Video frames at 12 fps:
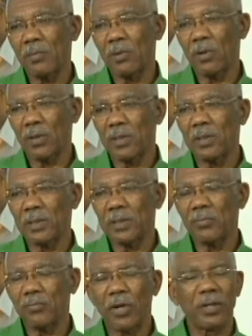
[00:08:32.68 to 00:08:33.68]
all
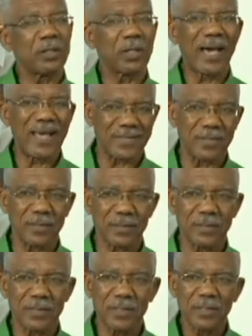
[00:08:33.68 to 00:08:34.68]
run into
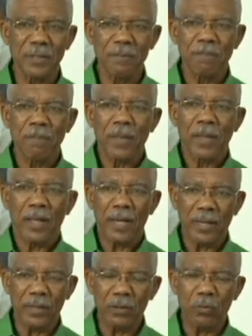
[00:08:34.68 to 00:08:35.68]
hazards.
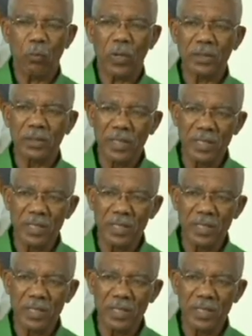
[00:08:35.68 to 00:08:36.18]
And what